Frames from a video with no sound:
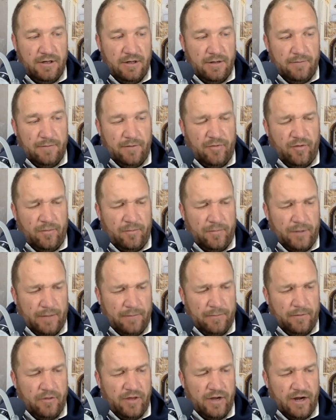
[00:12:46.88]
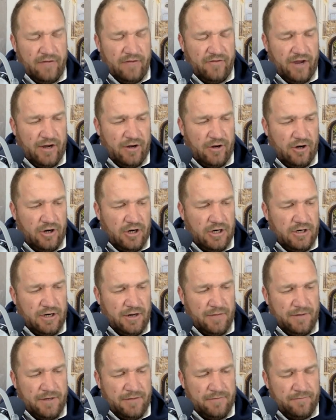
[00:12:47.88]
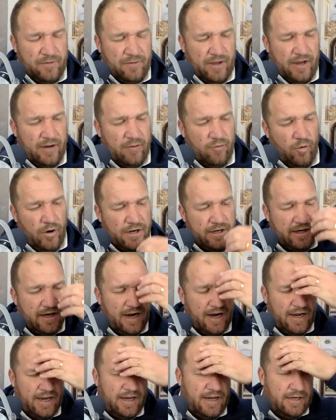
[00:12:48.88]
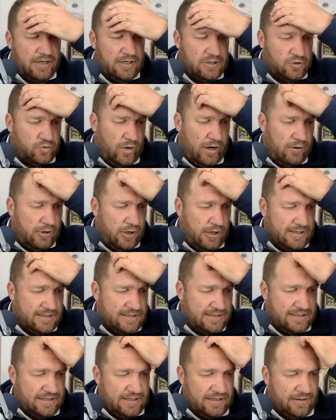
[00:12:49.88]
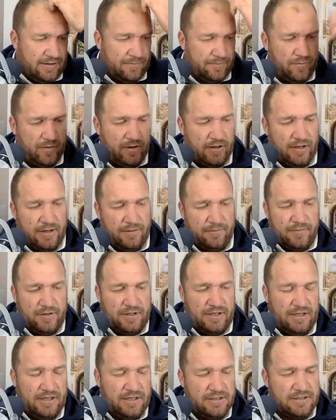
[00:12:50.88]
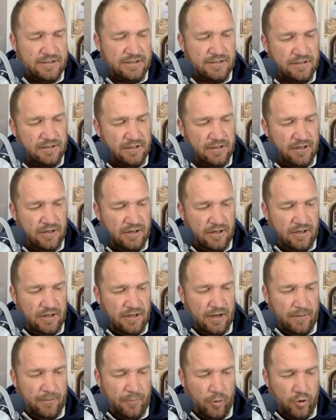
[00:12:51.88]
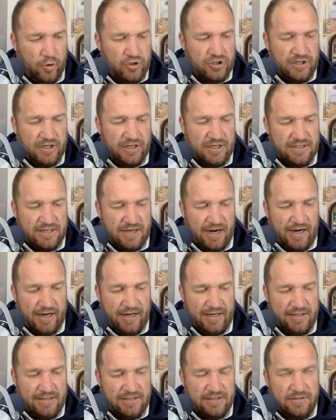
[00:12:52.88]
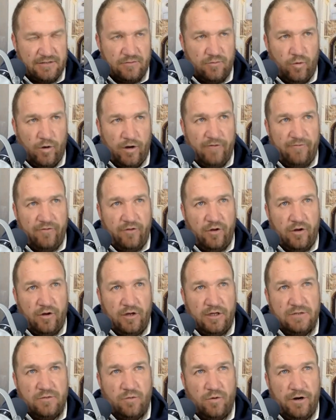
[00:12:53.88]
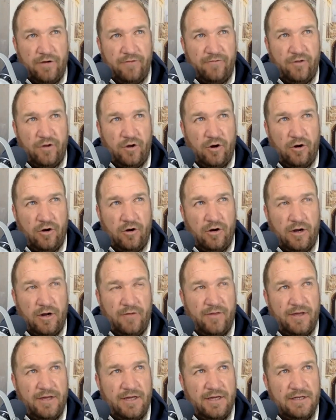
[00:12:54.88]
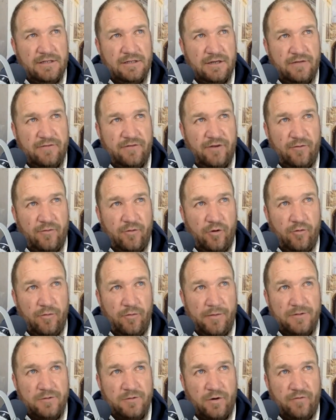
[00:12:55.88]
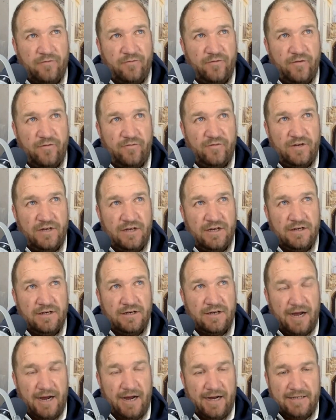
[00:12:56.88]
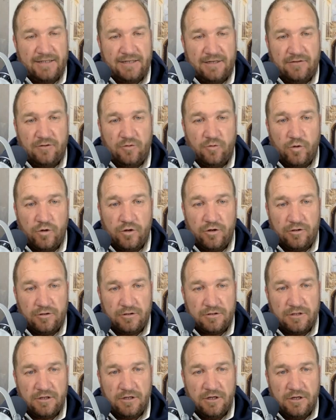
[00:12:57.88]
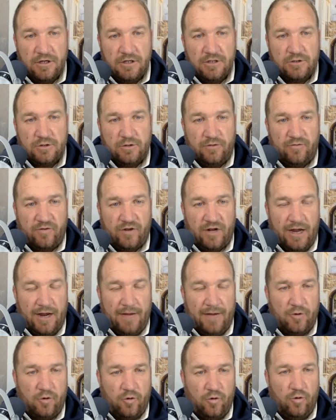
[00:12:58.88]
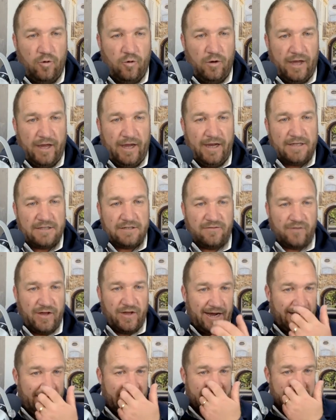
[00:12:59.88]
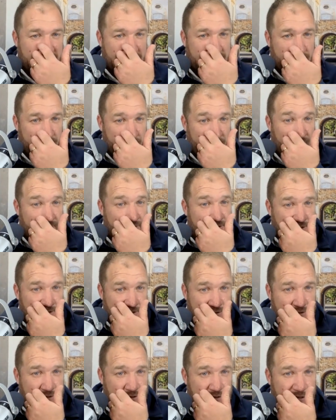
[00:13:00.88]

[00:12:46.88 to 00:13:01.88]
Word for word: But the people that I've had on, I mean, I had one guy, uh, João Garcia. Um, he's a Portuguese guy. He's one of the he's one of the I think he's if I don't remember, he's one of 15 guys in the world to have climbed all eight of the highest mountains.